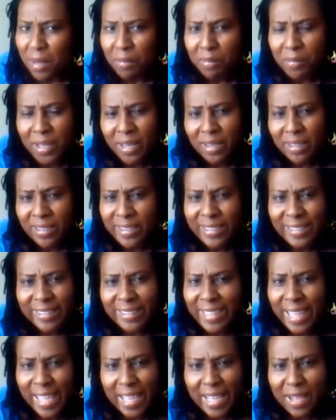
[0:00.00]
Milk
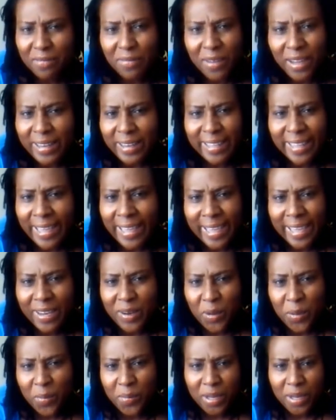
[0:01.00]
is like a
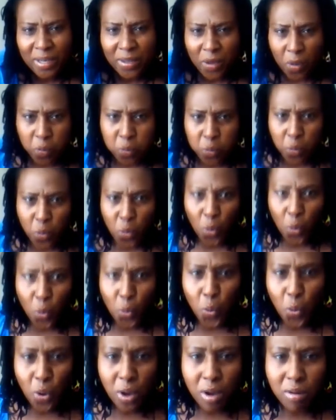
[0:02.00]
volcano. Milk of
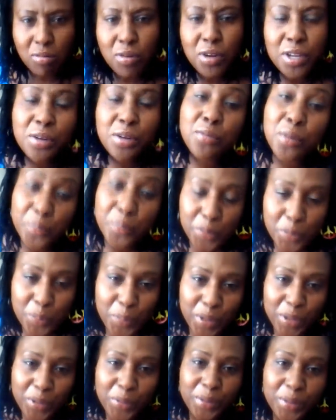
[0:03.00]
or erupt
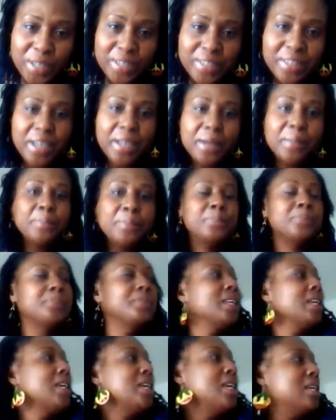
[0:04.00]
upon you anytime.
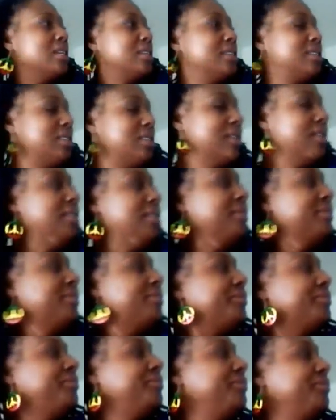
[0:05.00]
So
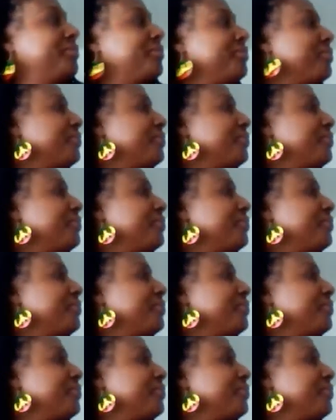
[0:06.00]
I'm